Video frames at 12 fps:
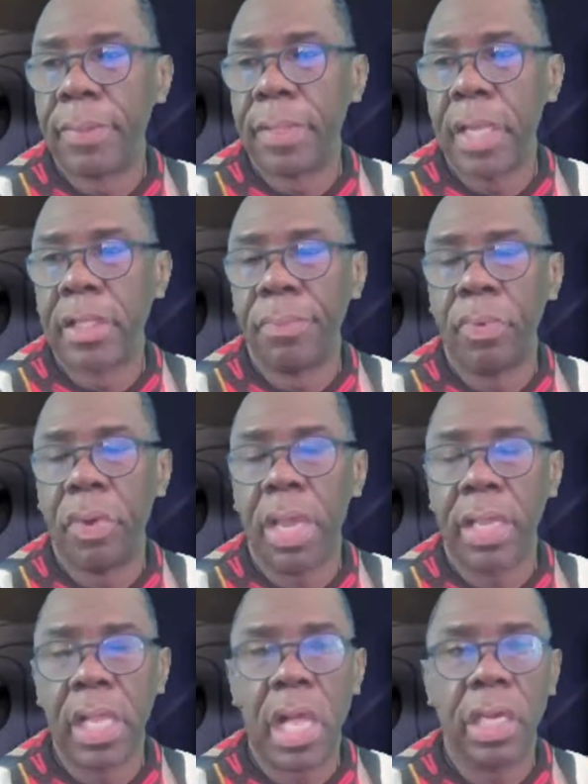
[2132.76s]
Dr.
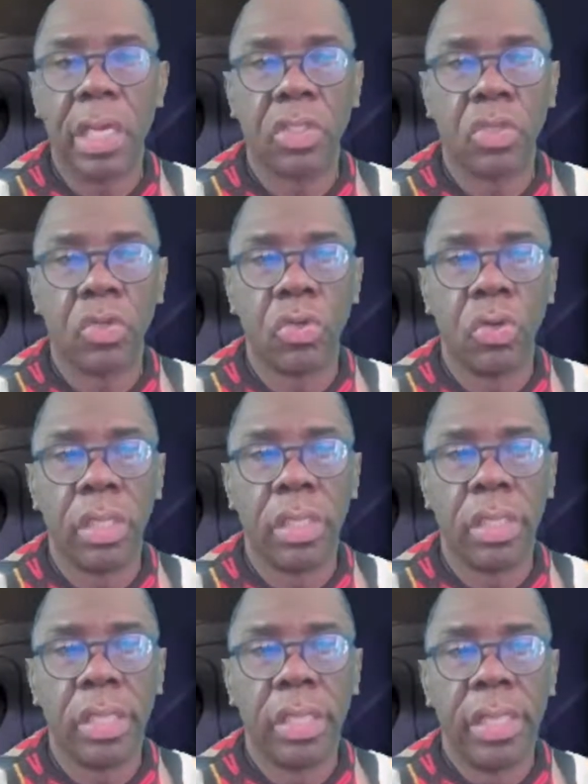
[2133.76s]
Brian Collins on,